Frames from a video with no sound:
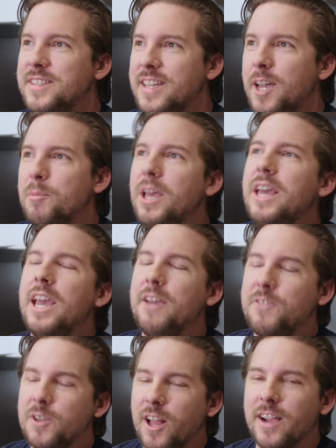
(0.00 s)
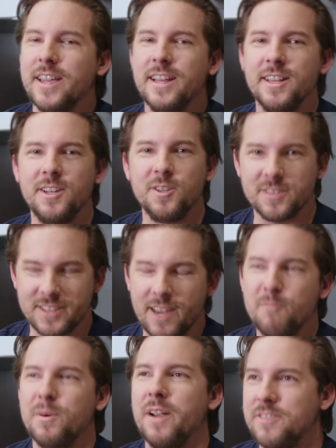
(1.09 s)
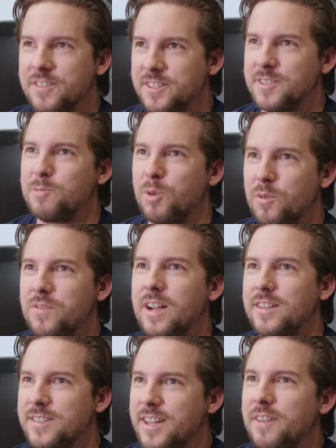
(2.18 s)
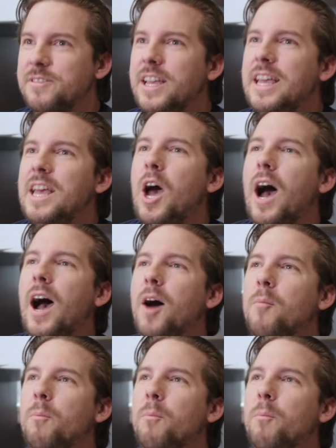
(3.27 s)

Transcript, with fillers: skip. If you log in, then you can save preferences and profile stuff. Uh,